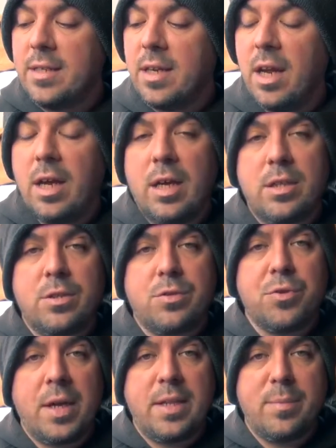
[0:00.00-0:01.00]
and
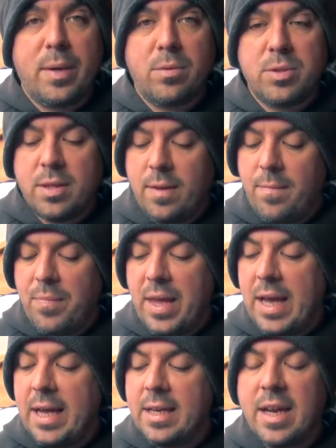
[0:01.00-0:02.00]
dry them out,
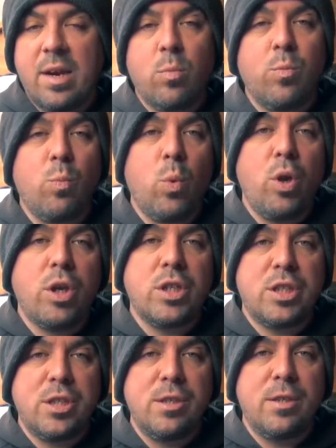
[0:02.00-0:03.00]
and it
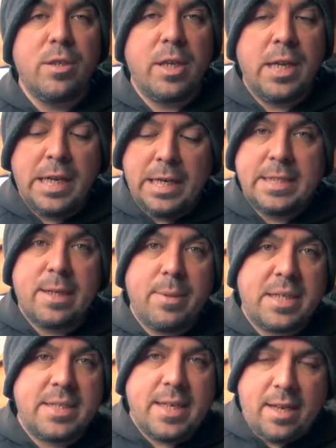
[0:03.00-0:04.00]
worked to some
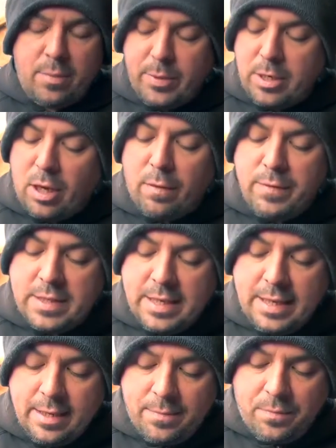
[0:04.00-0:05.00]
extent, but
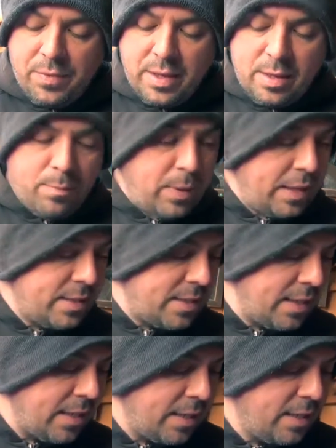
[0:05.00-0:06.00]
obviously best
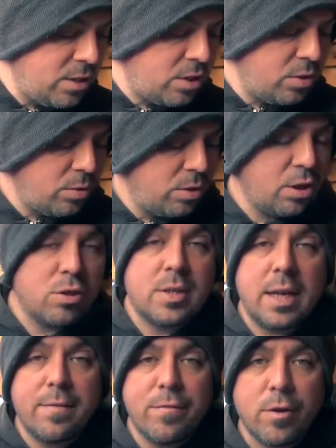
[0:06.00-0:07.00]
thing is to not
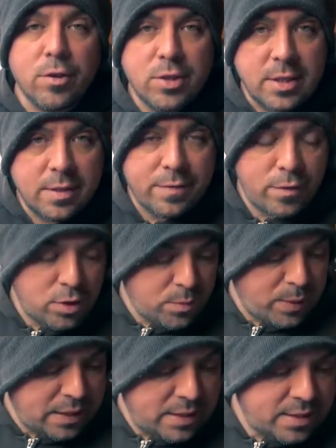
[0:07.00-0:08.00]
get frost in the first
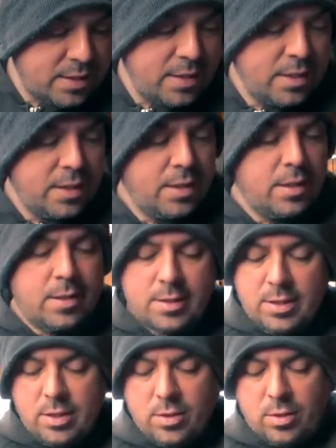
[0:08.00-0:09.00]
place.
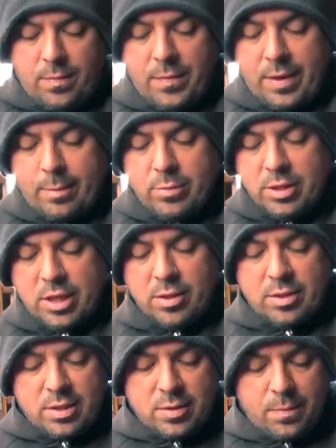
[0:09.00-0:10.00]
So I'm just
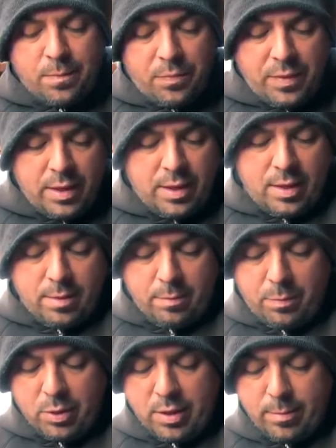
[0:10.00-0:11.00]
going to
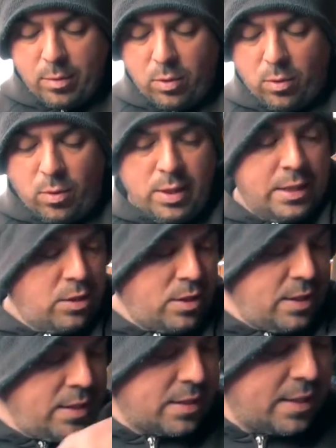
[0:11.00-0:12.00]
put them all
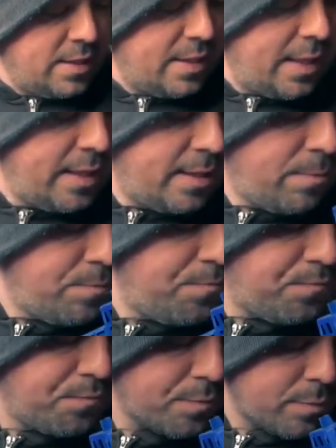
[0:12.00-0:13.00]
into this container,
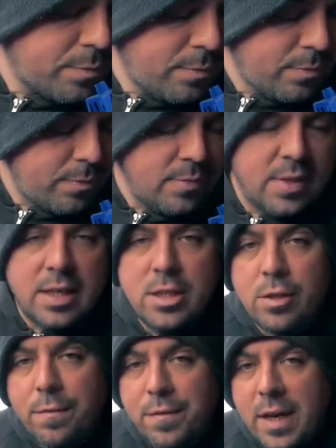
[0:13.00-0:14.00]

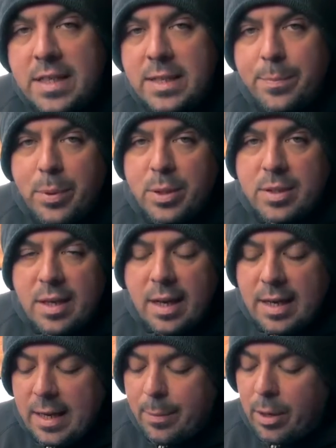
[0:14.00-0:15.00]
and don't forget to put
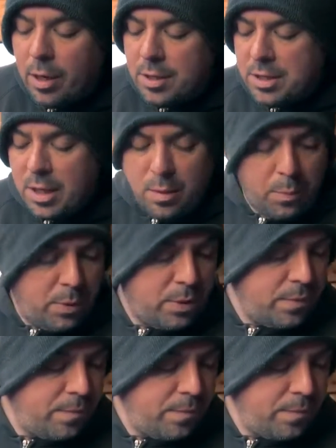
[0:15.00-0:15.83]
a label on top,